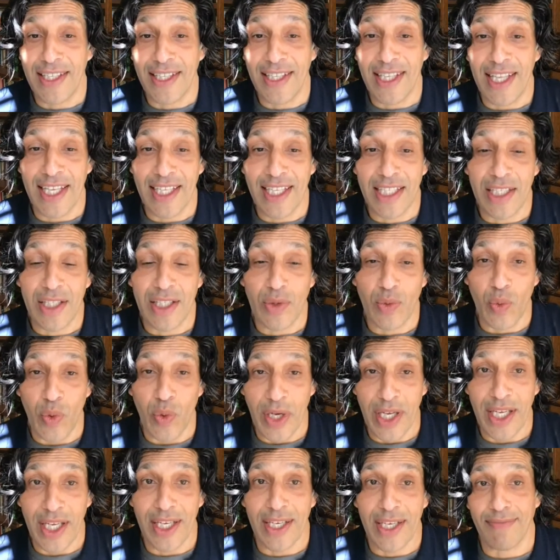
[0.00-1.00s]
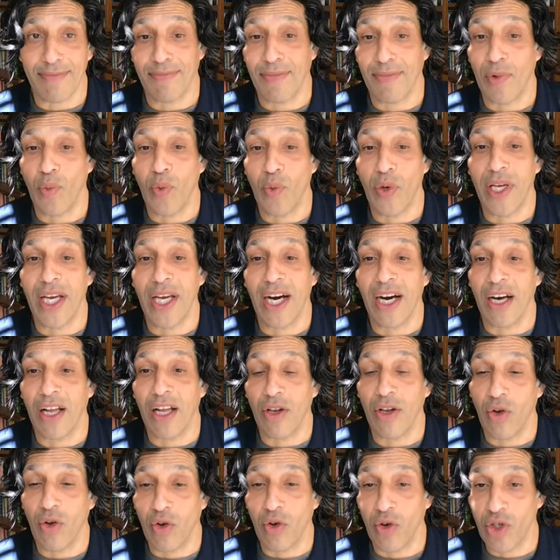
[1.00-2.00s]
this week we are
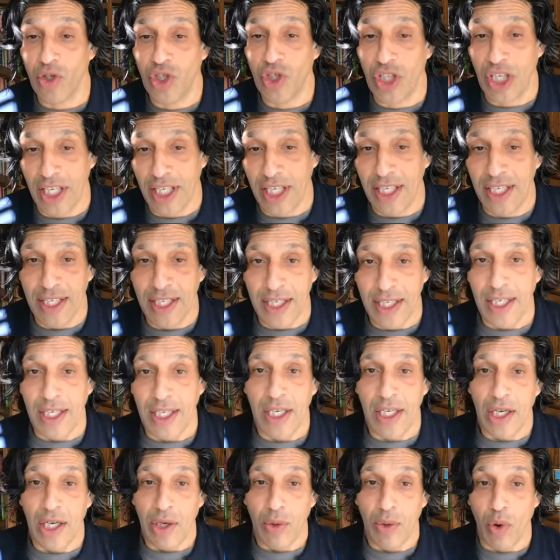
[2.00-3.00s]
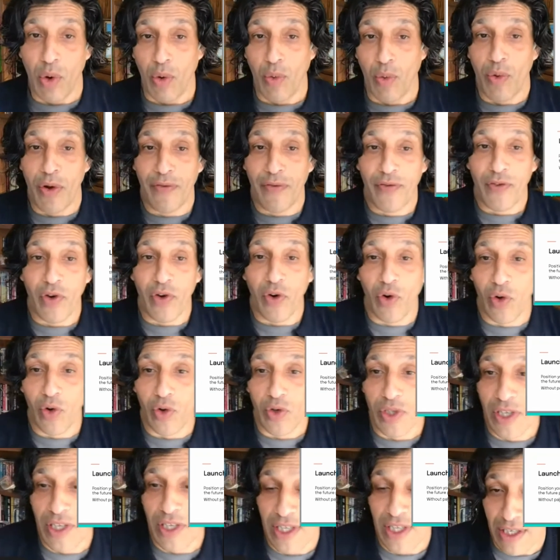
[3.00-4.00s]
launching what we've
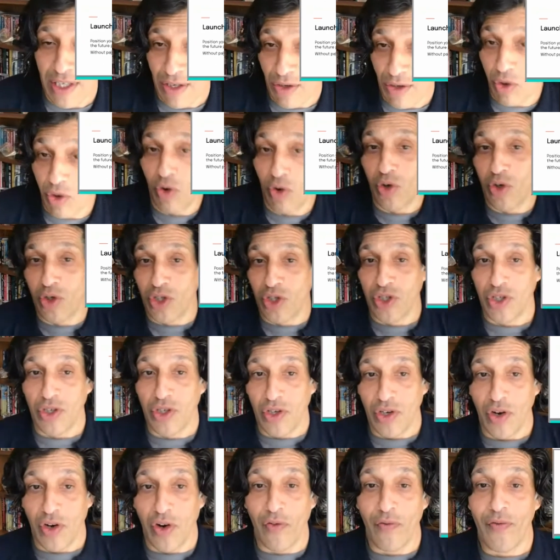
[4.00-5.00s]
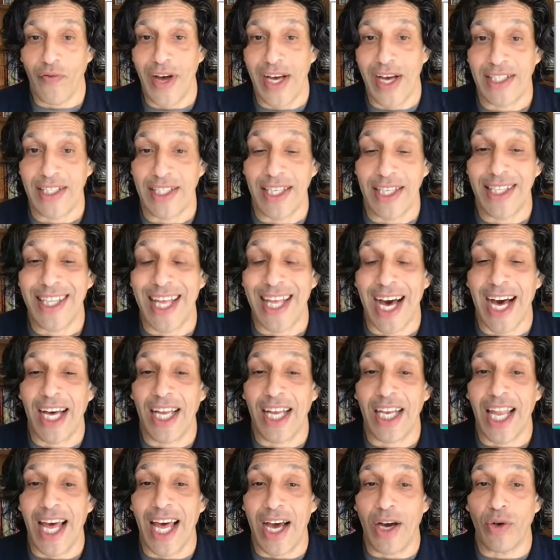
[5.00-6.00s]
called Launch Unvested. That
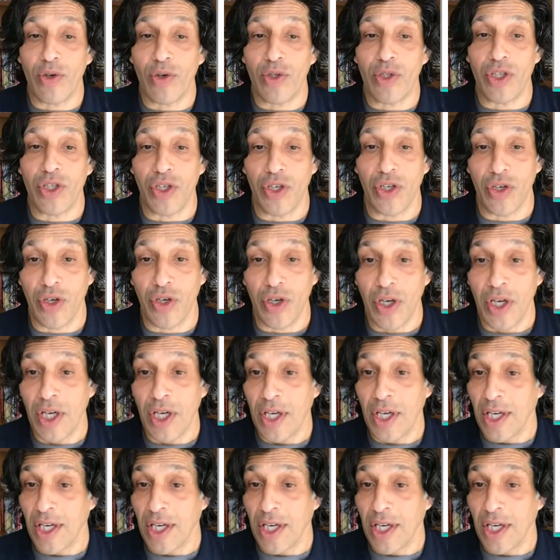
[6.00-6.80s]
allows you,